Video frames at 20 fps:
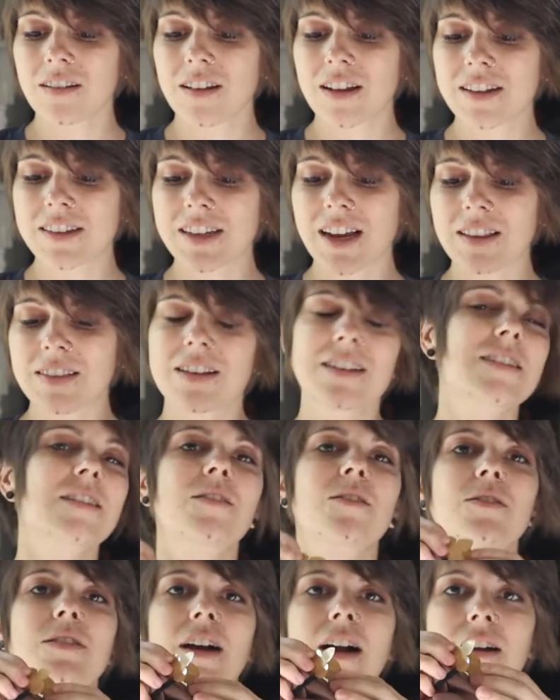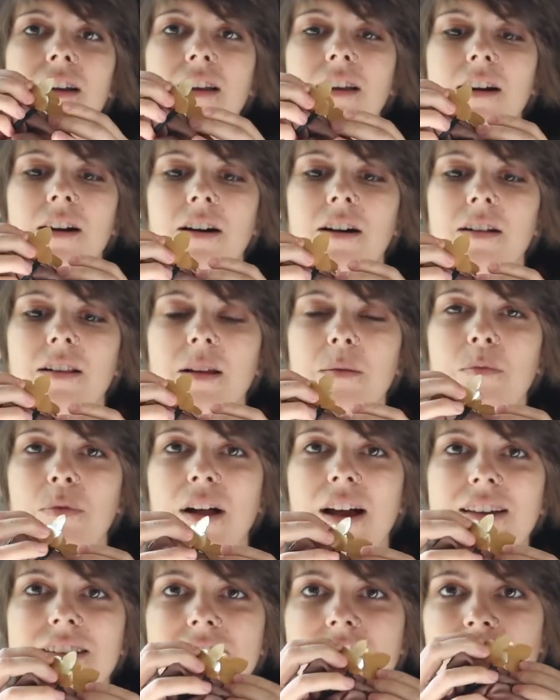It's got these little tiny like
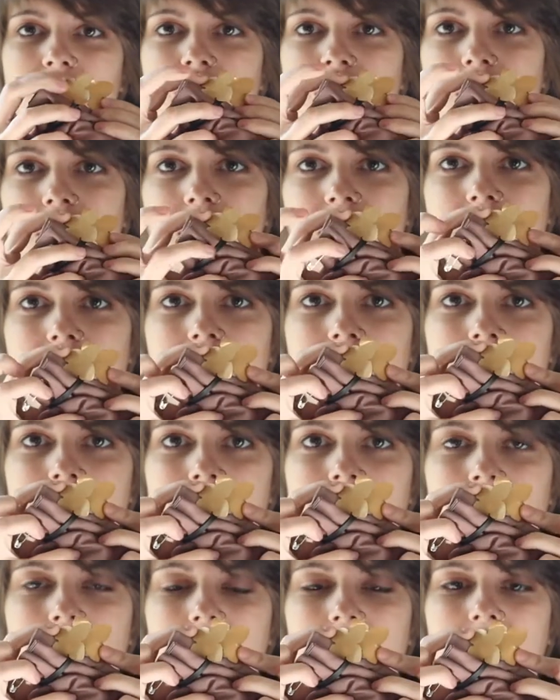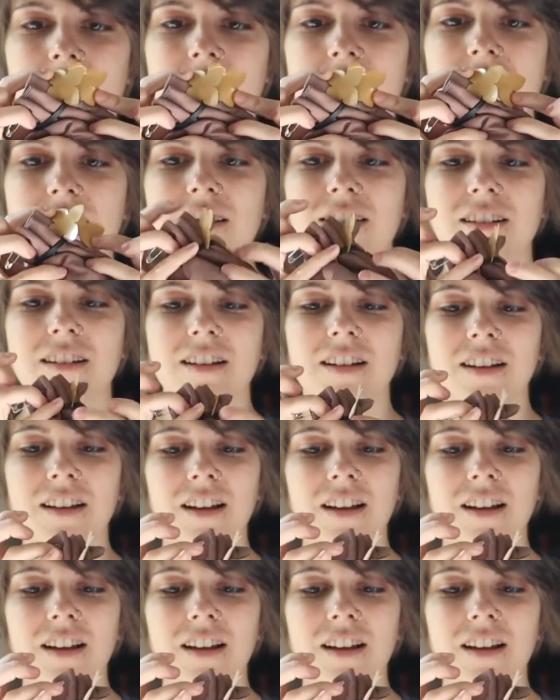plastic shuriken on it.